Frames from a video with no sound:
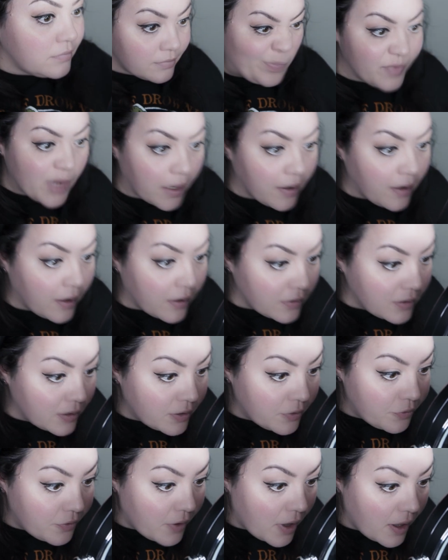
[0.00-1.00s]
Got a
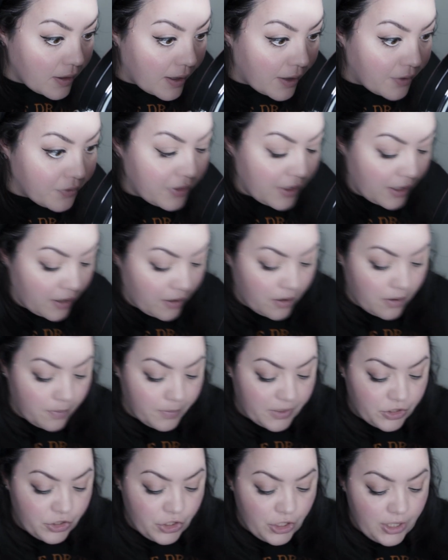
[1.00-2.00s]
little fallout there on
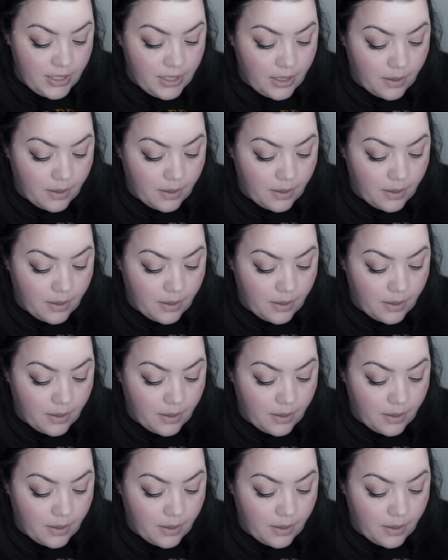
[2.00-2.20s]
my cheek.